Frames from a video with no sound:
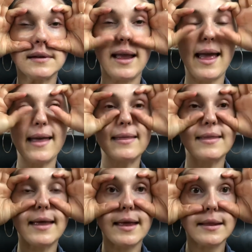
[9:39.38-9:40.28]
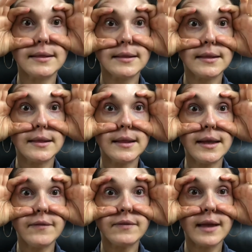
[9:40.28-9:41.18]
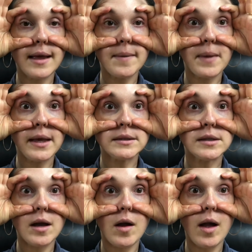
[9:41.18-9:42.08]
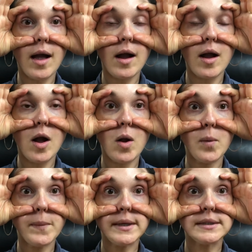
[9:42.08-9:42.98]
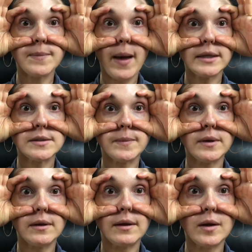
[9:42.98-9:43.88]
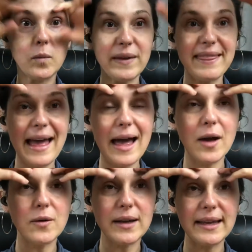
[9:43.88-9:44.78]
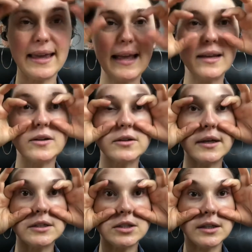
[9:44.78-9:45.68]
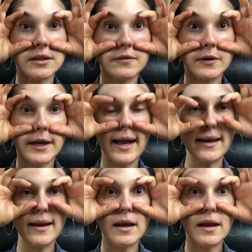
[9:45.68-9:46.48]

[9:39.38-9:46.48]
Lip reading: and then lift them as open as possible without, again, crunching your forehead.